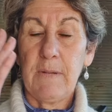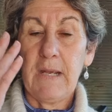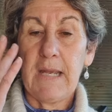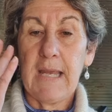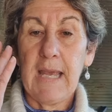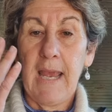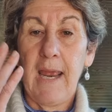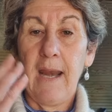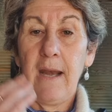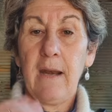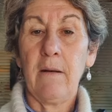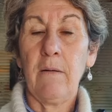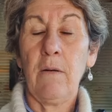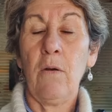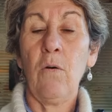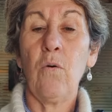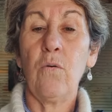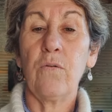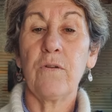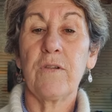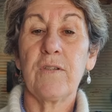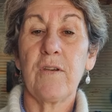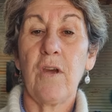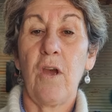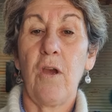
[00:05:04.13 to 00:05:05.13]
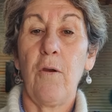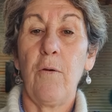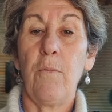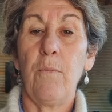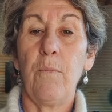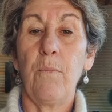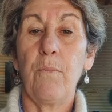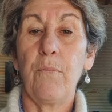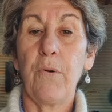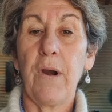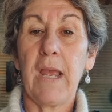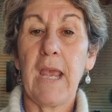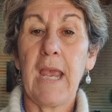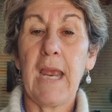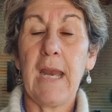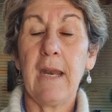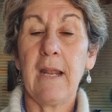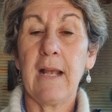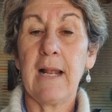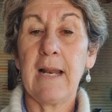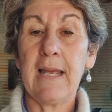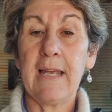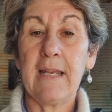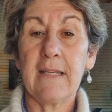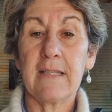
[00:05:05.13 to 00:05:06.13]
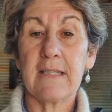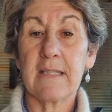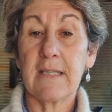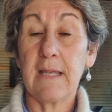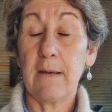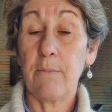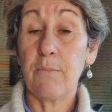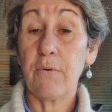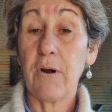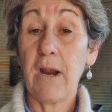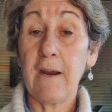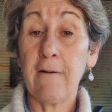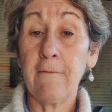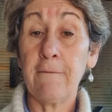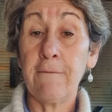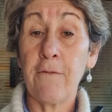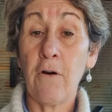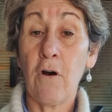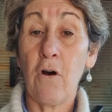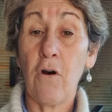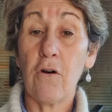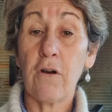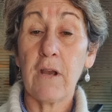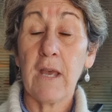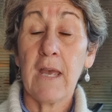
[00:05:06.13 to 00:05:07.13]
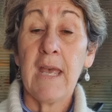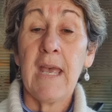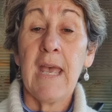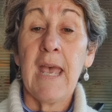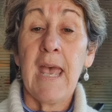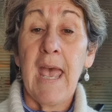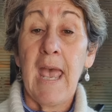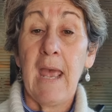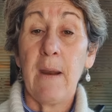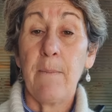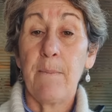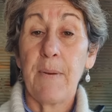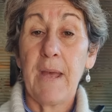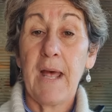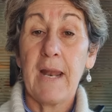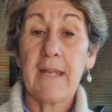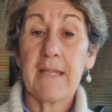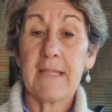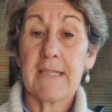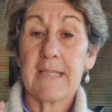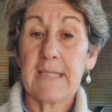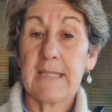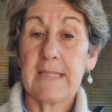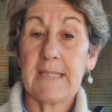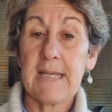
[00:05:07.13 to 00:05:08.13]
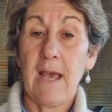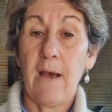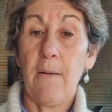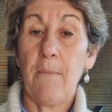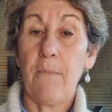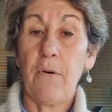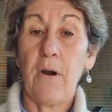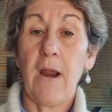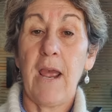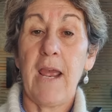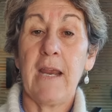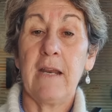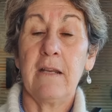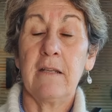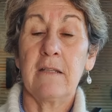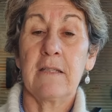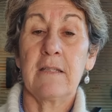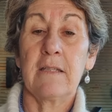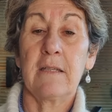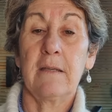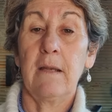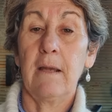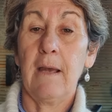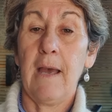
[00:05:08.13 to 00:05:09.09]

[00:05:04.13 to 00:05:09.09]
again, also clears the brain fog and balances our brain's